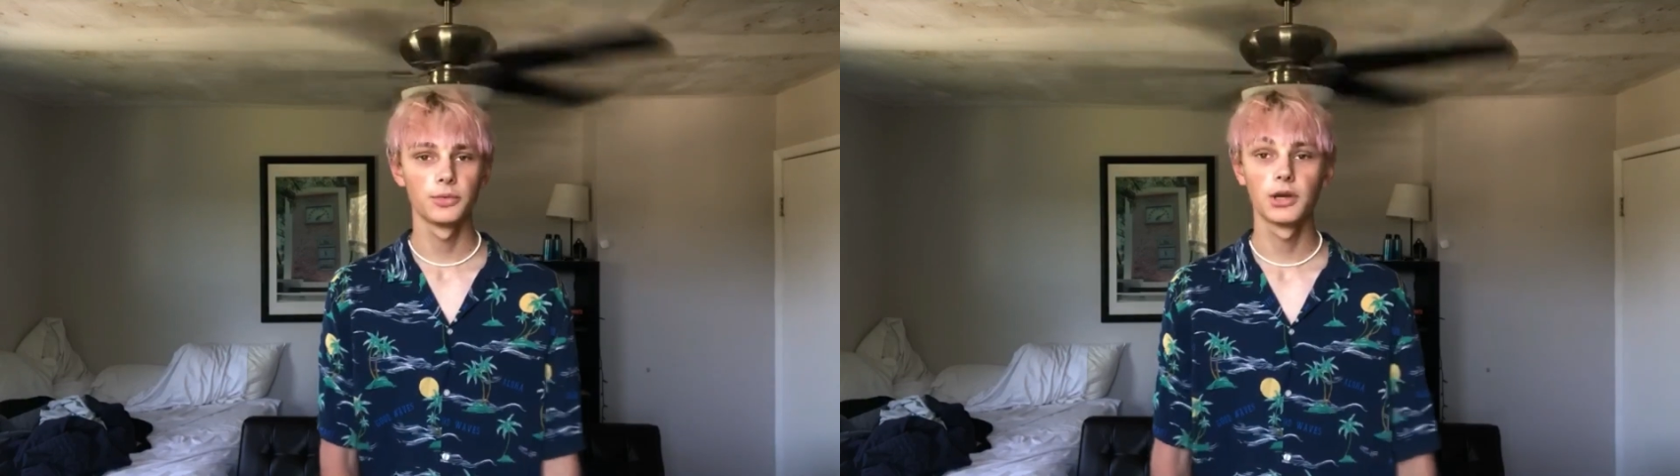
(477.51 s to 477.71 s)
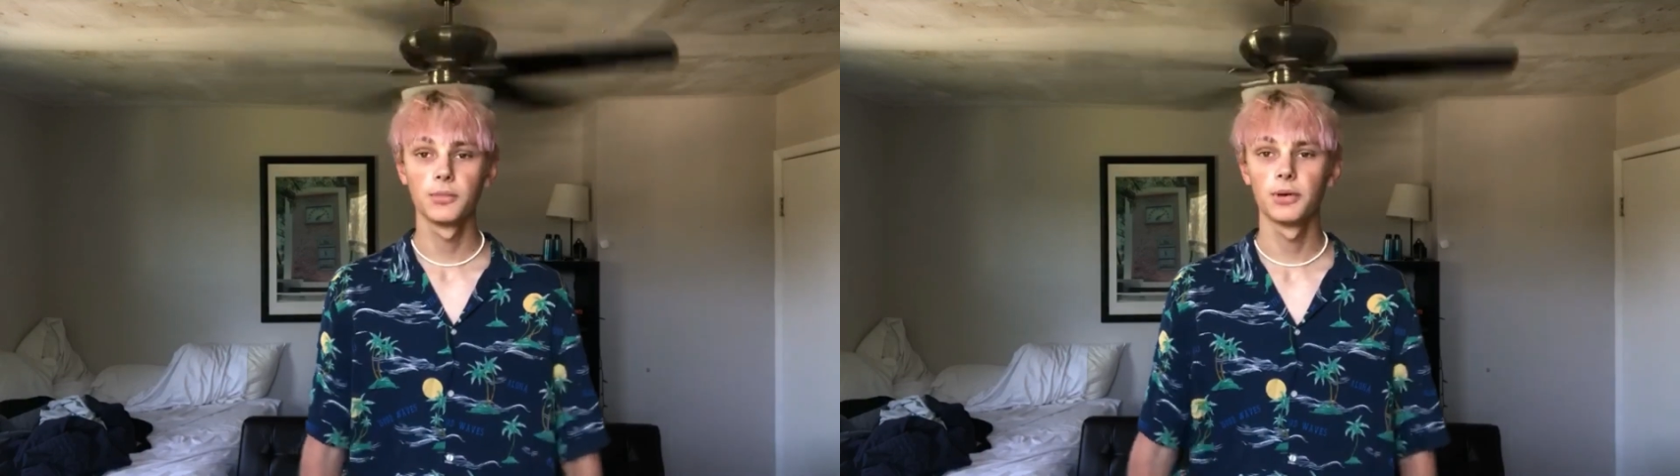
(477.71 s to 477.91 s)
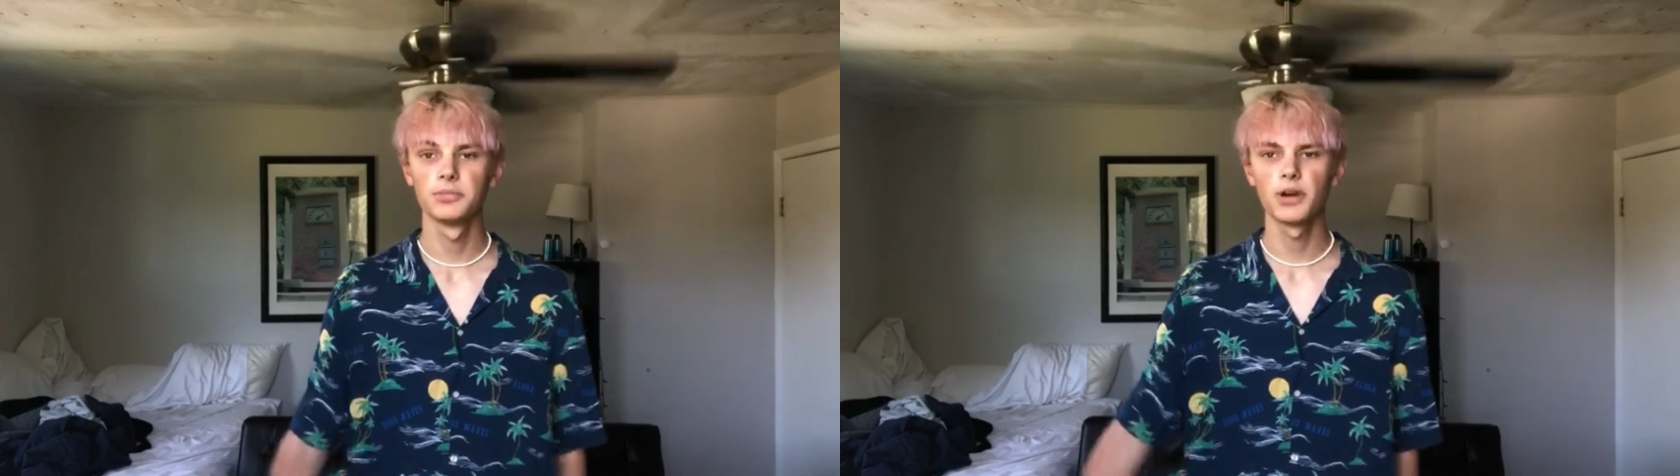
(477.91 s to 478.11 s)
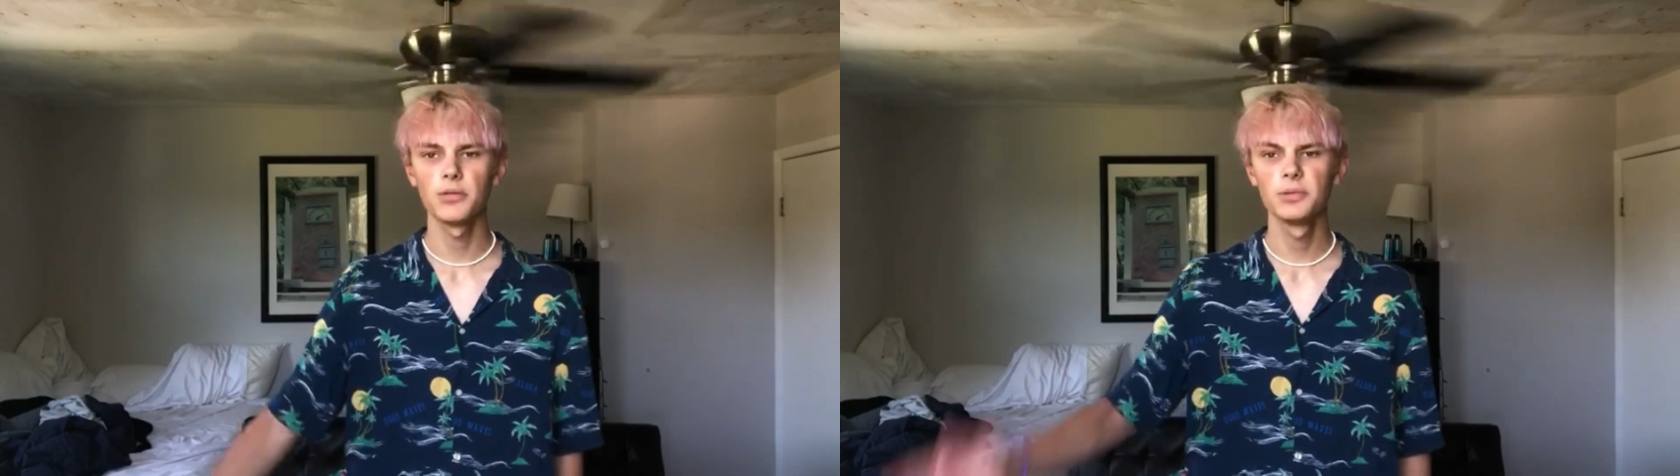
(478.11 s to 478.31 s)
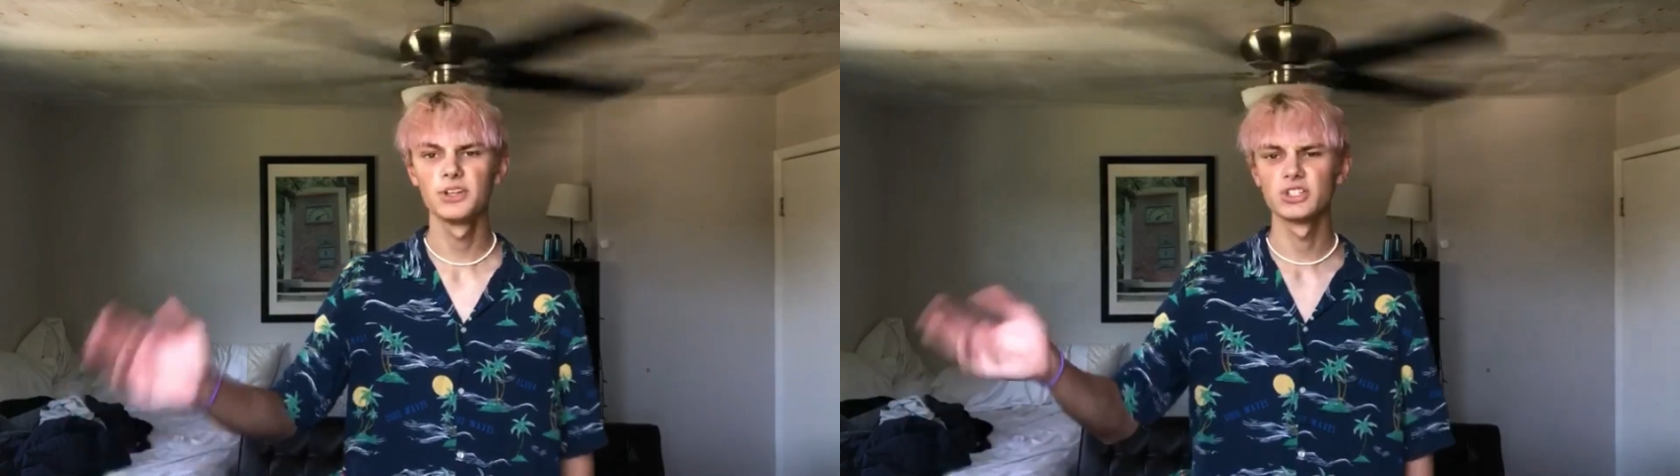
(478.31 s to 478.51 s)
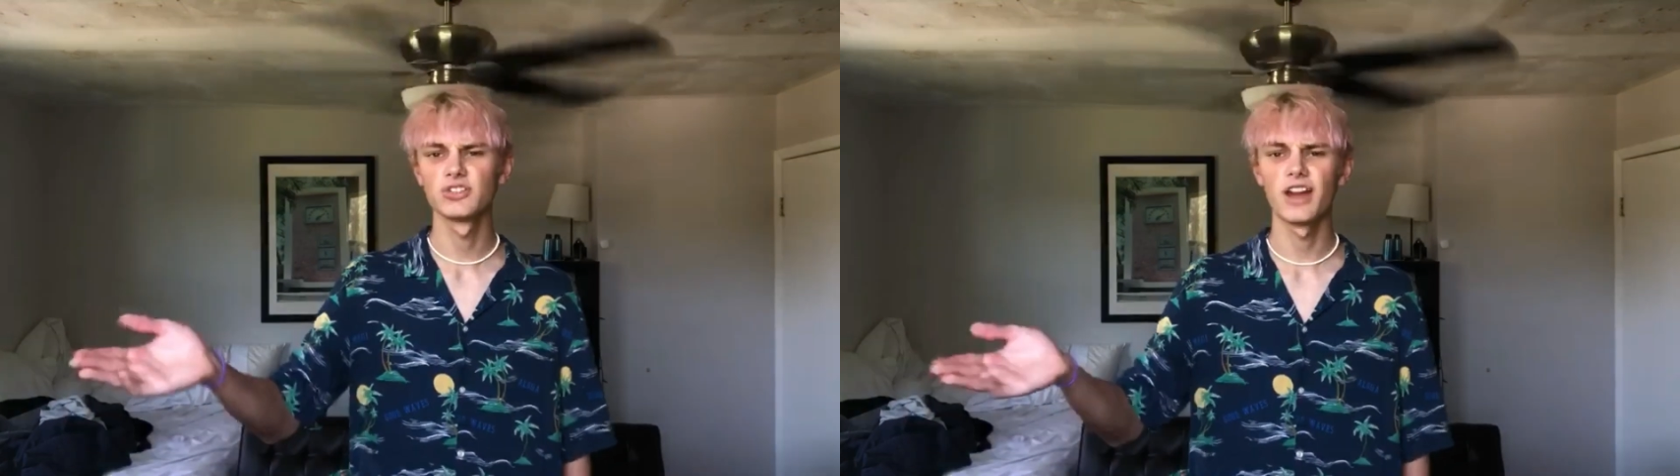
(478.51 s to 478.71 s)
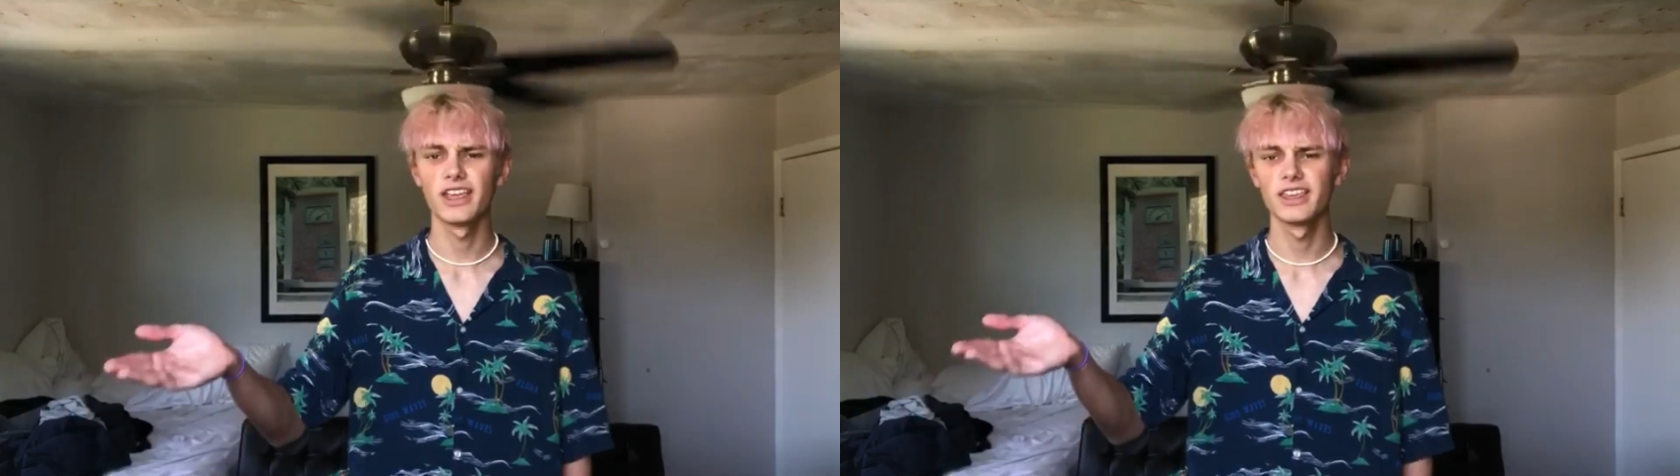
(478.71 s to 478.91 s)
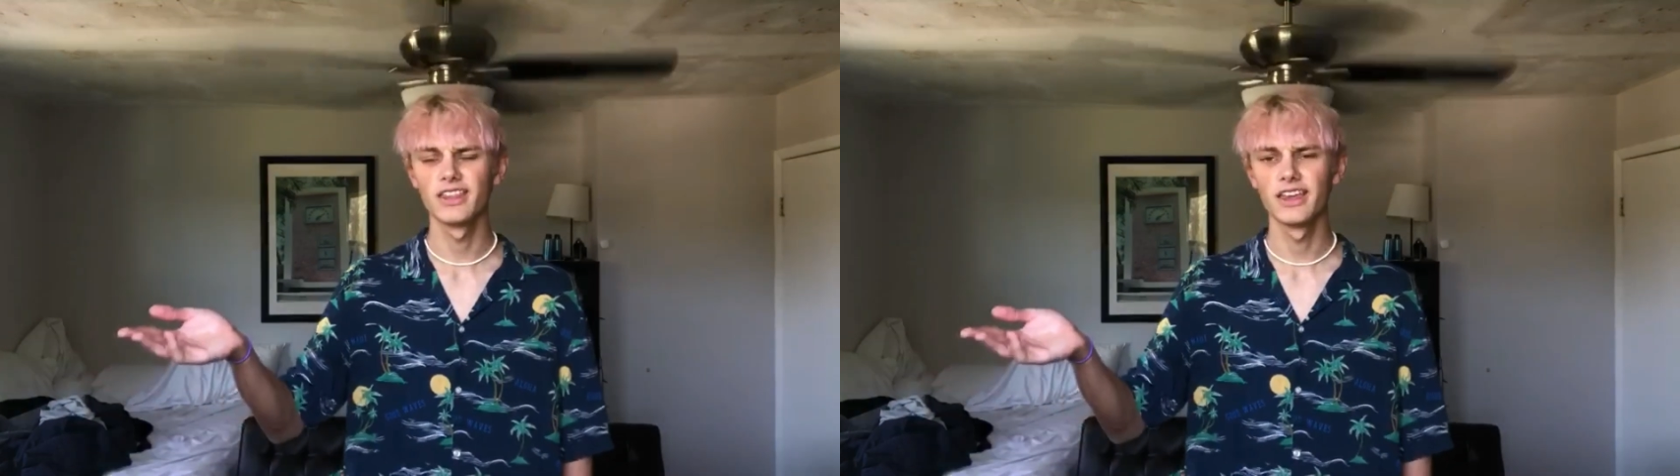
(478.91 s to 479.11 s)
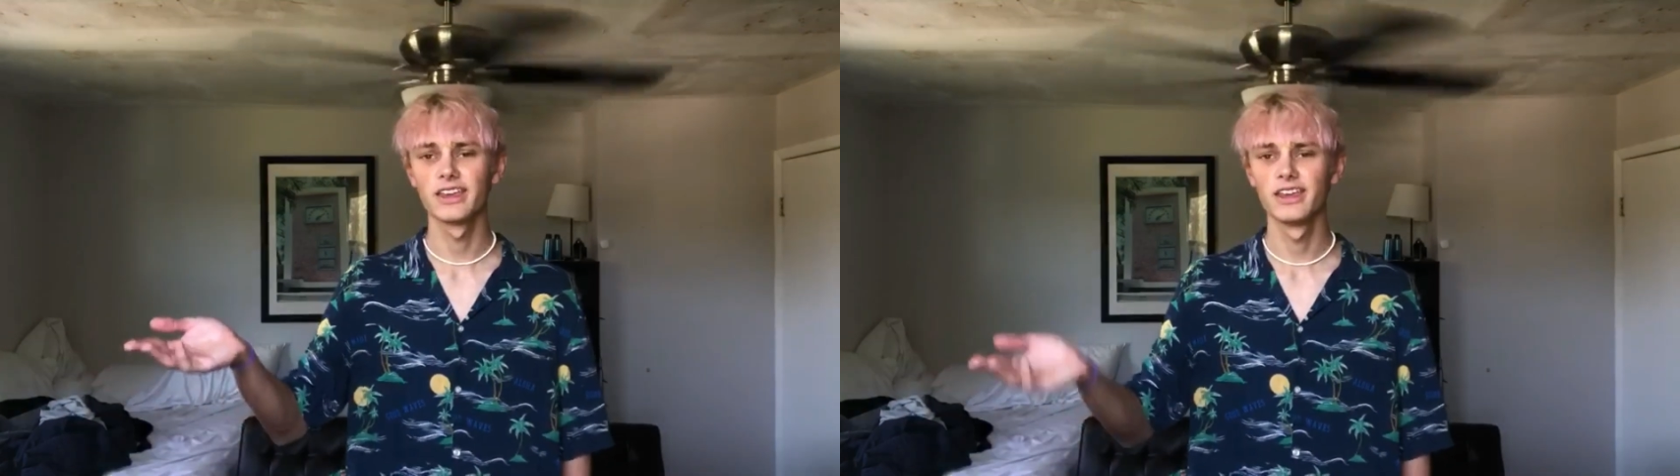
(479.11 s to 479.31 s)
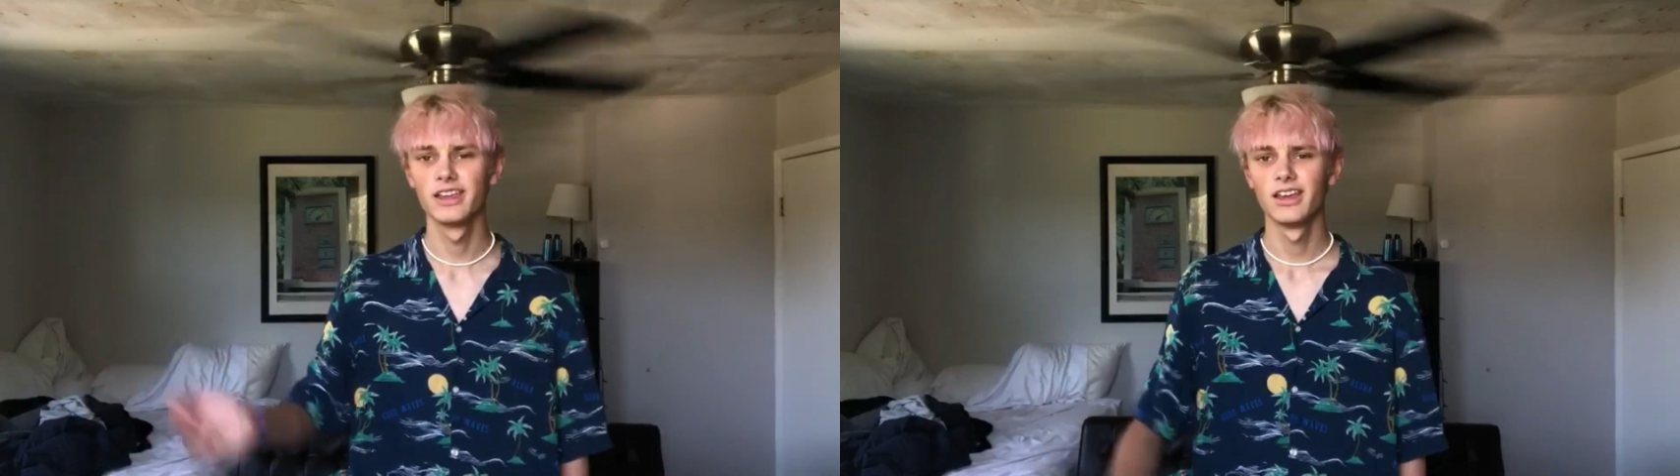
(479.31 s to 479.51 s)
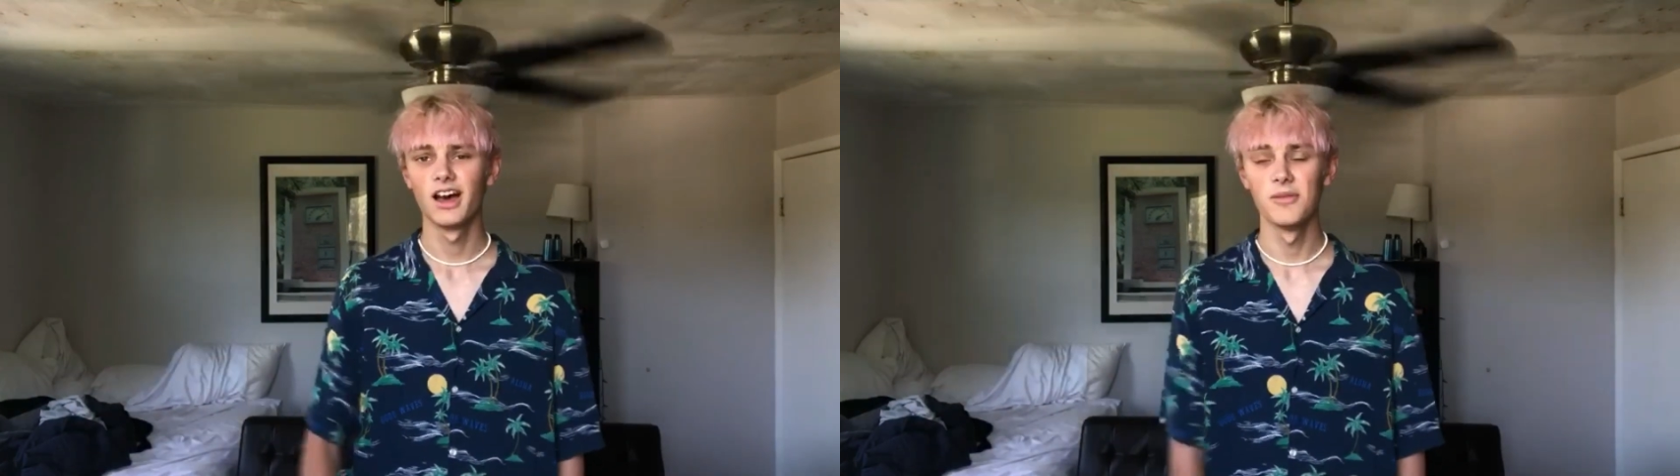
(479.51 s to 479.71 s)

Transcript: could probably put Shrek in like a